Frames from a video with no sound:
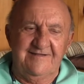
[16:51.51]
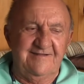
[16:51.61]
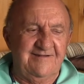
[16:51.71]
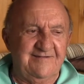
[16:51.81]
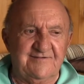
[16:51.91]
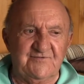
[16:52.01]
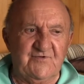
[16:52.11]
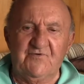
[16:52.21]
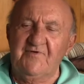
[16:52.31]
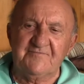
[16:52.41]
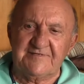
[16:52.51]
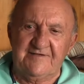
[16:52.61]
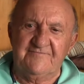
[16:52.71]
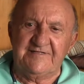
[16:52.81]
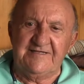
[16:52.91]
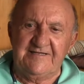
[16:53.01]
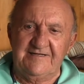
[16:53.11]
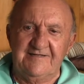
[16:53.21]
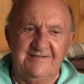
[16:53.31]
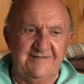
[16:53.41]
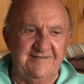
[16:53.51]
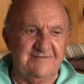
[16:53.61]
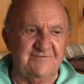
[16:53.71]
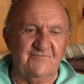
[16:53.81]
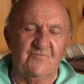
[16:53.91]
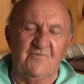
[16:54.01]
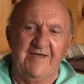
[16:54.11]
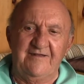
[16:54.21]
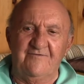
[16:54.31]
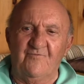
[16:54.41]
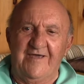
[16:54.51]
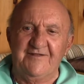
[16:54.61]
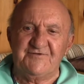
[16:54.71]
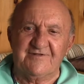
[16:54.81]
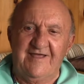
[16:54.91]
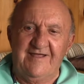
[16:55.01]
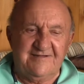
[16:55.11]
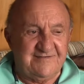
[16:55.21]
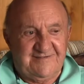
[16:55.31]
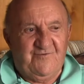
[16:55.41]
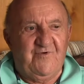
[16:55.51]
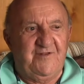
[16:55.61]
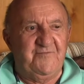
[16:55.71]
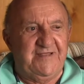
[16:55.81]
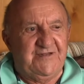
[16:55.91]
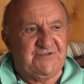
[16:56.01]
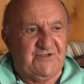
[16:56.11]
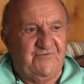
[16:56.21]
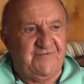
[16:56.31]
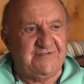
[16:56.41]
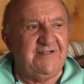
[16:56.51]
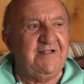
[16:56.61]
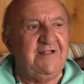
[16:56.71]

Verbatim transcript: I said, no, I'm 17. Why, why did you lie? I says, I wanted to be in the service.